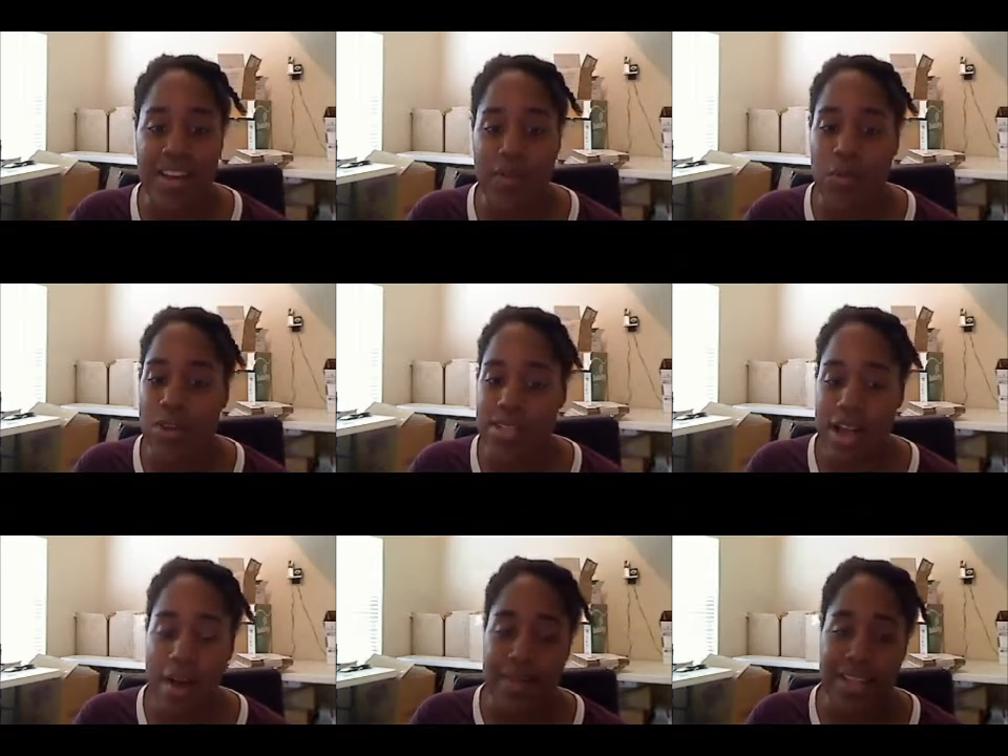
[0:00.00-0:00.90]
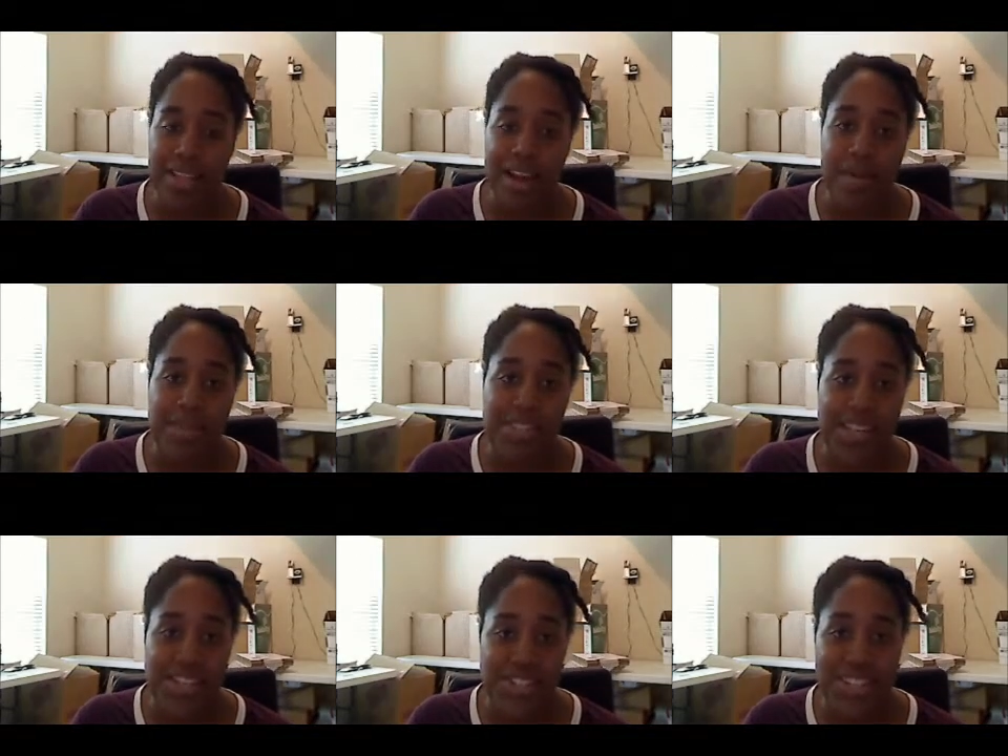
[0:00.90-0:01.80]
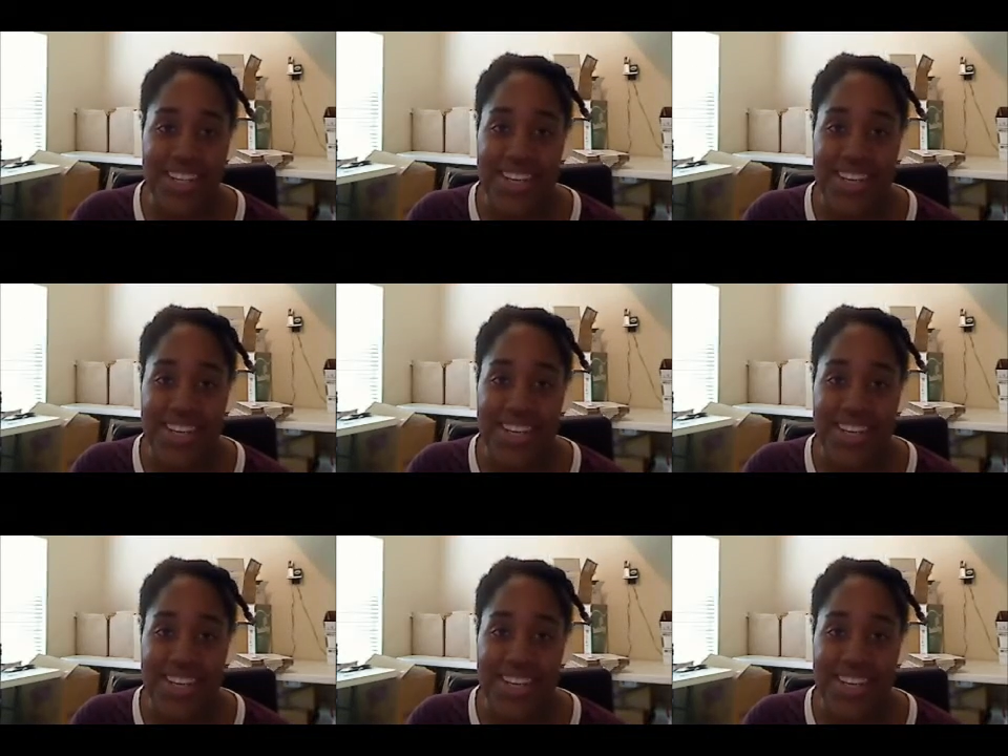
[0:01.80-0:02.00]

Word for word: of course, comment in the comment section.